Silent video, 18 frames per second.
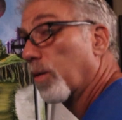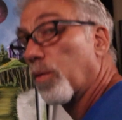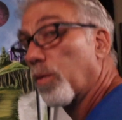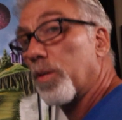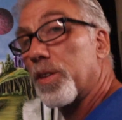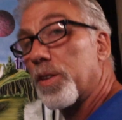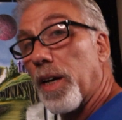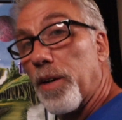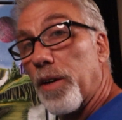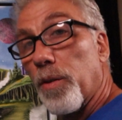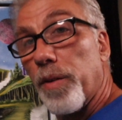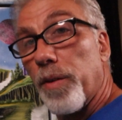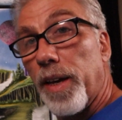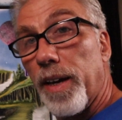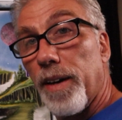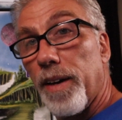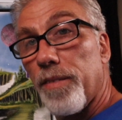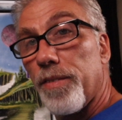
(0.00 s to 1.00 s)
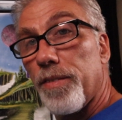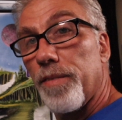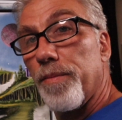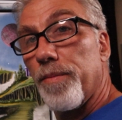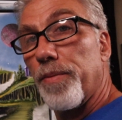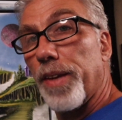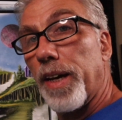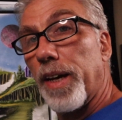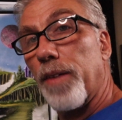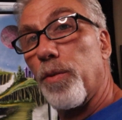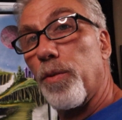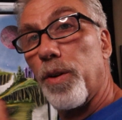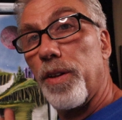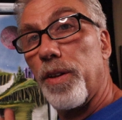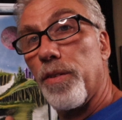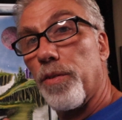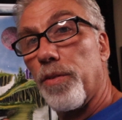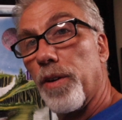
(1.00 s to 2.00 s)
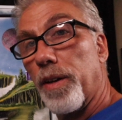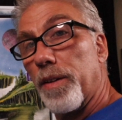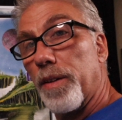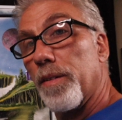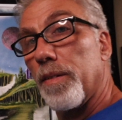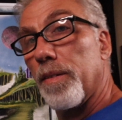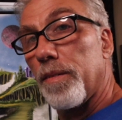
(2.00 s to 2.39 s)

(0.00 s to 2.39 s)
which I don't have. I have one in the front,